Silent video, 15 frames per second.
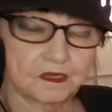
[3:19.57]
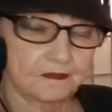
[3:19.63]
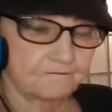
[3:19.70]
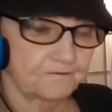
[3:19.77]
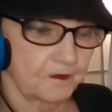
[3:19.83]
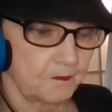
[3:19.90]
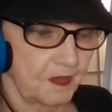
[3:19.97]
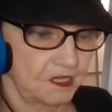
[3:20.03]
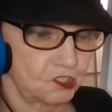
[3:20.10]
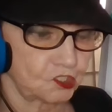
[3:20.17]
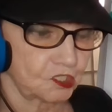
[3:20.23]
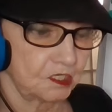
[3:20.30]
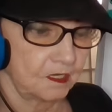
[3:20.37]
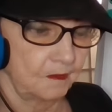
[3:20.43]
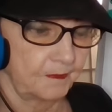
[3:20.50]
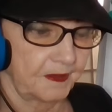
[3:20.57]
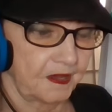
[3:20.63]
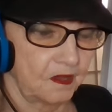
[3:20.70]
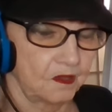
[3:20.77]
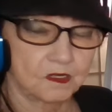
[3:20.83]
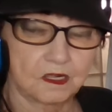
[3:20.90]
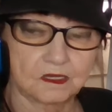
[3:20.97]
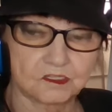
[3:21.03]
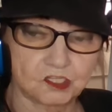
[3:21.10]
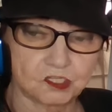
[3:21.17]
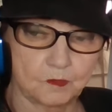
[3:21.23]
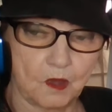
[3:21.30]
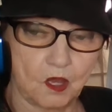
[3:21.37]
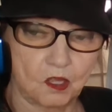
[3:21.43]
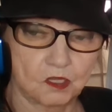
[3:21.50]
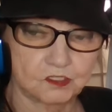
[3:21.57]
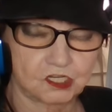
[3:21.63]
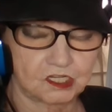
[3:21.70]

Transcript: information about a small